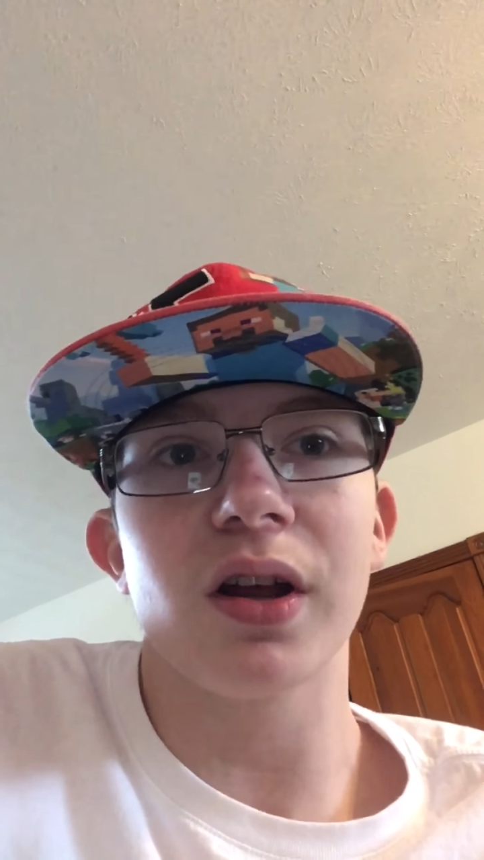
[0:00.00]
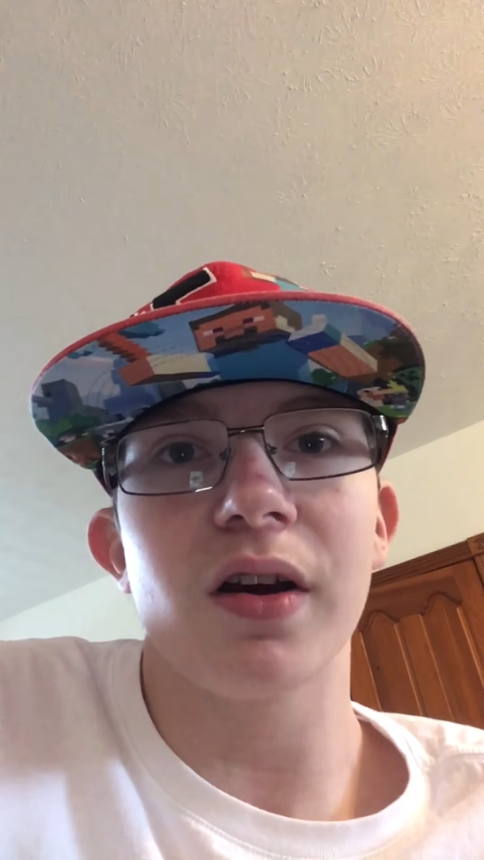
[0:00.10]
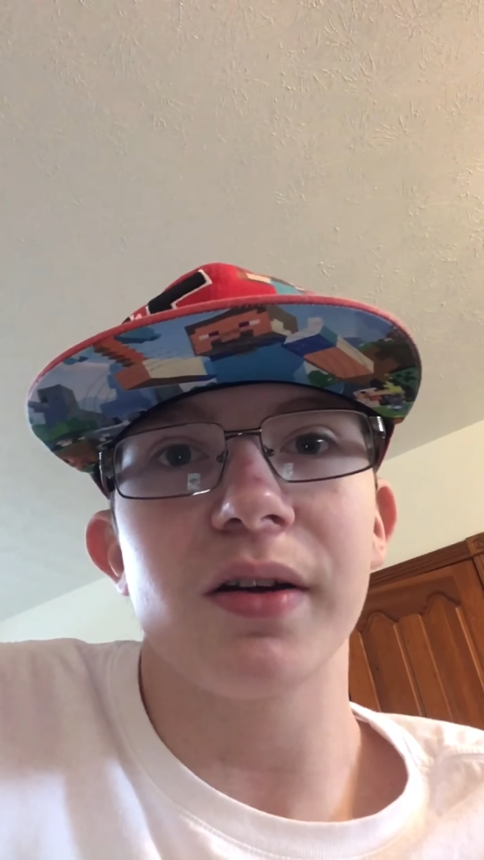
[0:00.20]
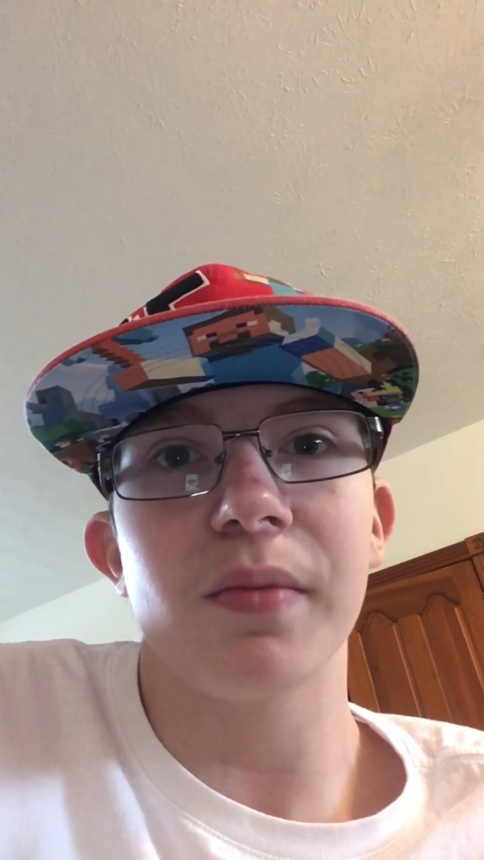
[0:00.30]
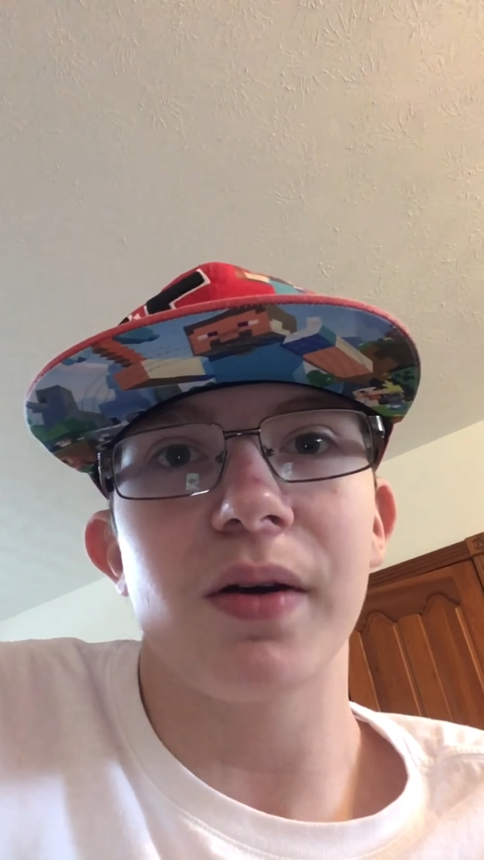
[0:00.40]

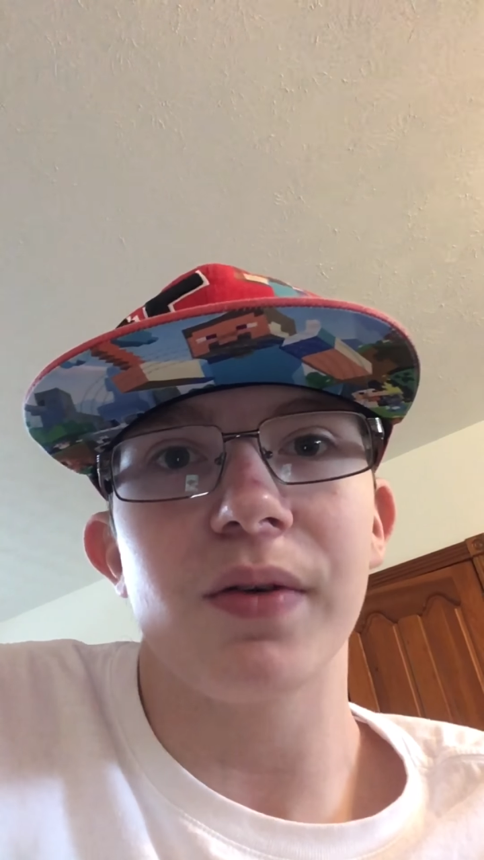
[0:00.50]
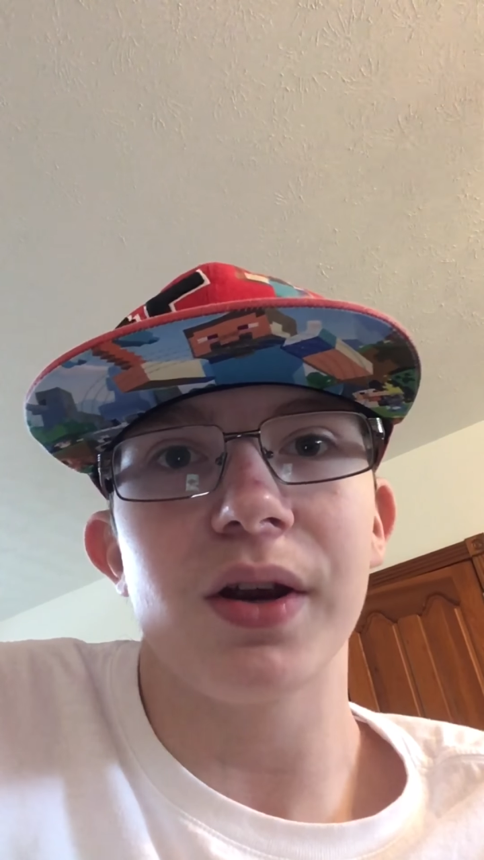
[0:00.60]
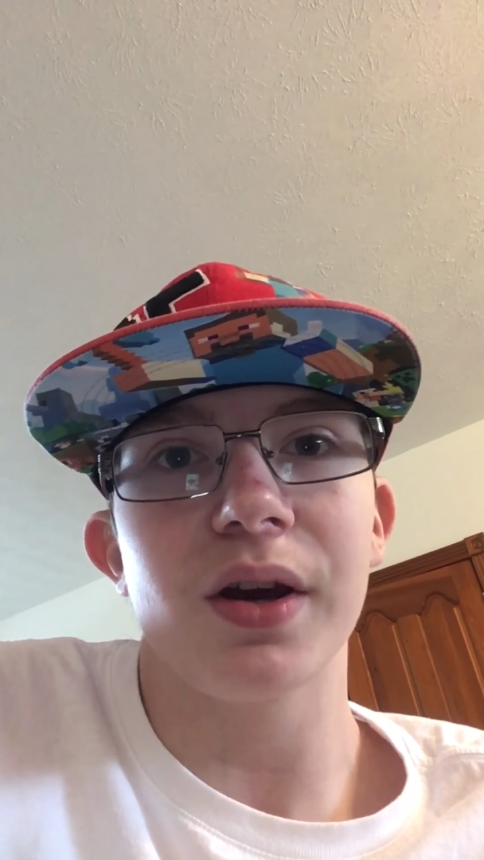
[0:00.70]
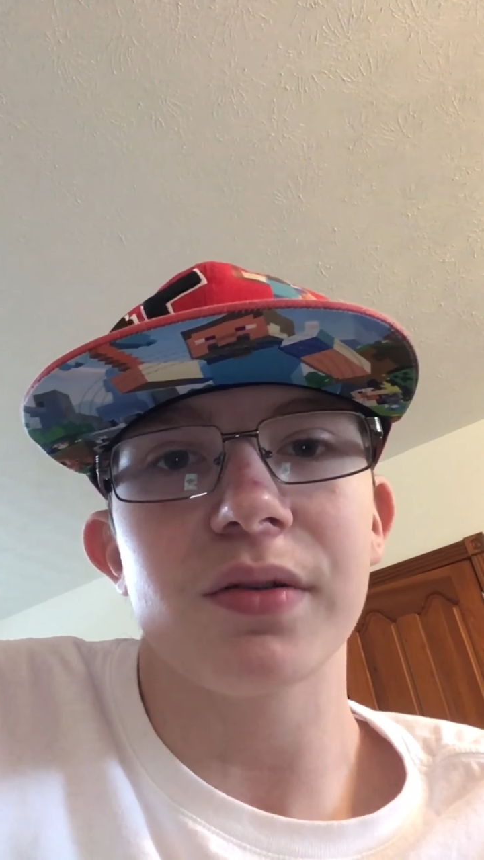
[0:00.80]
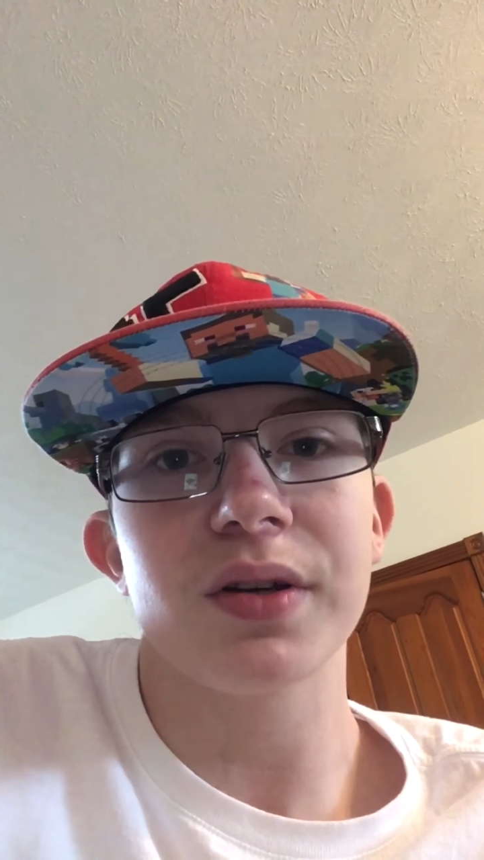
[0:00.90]
like my
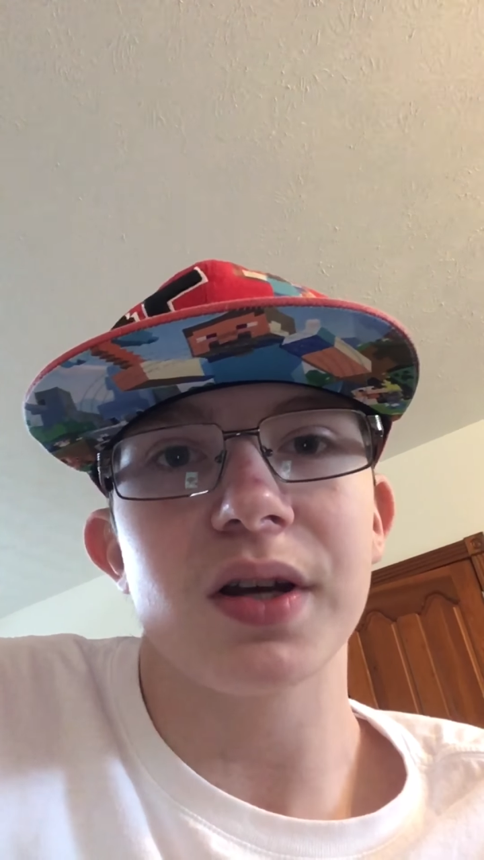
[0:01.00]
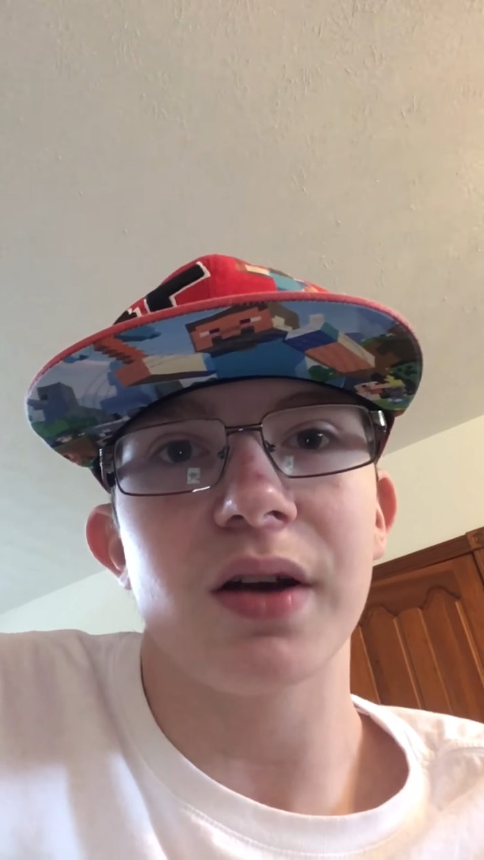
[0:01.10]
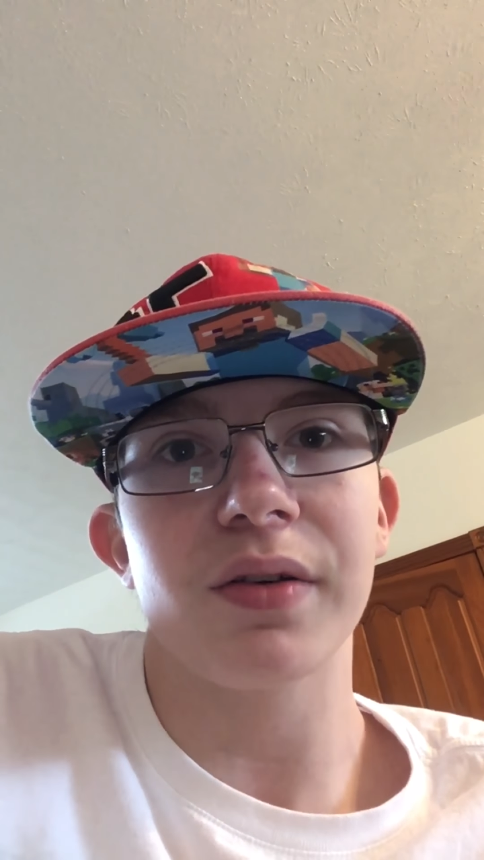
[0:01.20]
videos and